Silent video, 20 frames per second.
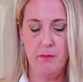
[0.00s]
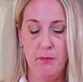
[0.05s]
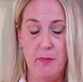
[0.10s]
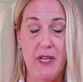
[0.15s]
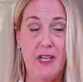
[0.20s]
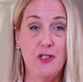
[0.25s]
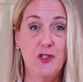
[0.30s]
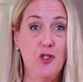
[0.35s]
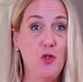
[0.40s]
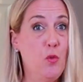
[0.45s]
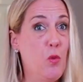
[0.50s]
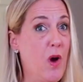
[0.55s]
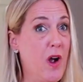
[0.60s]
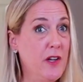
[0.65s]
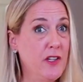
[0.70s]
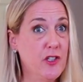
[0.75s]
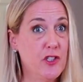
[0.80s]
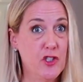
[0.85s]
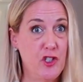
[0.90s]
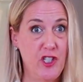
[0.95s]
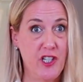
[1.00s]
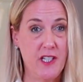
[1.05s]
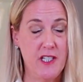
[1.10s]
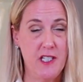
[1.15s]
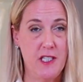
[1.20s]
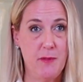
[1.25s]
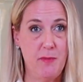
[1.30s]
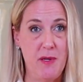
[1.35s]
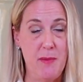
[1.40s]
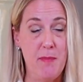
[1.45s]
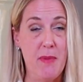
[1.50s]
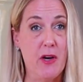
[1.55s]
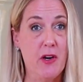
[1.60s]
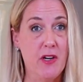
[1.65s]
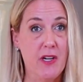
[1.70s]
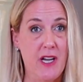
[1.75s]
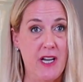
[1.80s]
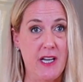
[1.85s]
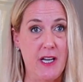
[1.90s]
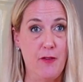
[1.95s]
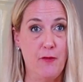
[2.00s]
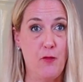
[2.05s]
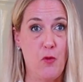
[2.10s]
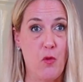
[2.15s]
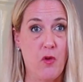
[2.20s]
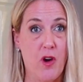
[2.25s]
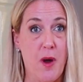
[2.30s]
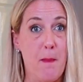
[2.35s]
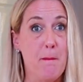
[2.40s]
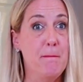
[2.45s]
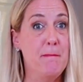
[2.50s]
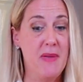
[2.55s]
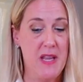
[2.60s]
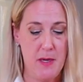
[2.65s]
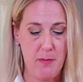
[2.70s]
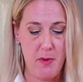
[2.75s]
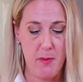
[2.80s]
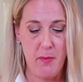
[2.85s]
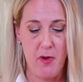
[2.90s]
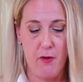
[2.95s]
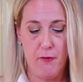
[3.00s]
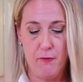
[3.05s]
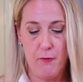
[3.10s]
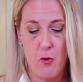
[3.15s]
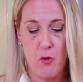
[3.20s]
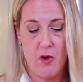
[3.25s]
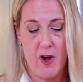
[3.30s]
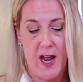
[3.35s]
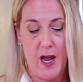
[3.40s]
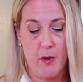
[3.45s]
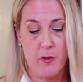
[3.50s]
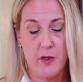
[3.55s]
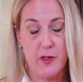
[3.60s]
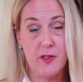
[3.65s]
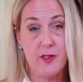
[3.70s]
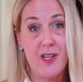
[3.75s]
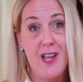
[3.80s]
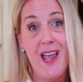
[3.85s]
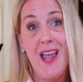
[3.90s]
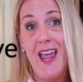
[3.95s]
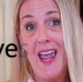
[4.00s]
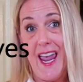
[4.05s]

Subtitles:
because you want your chicken to be marinating for a minimum of 4 hours.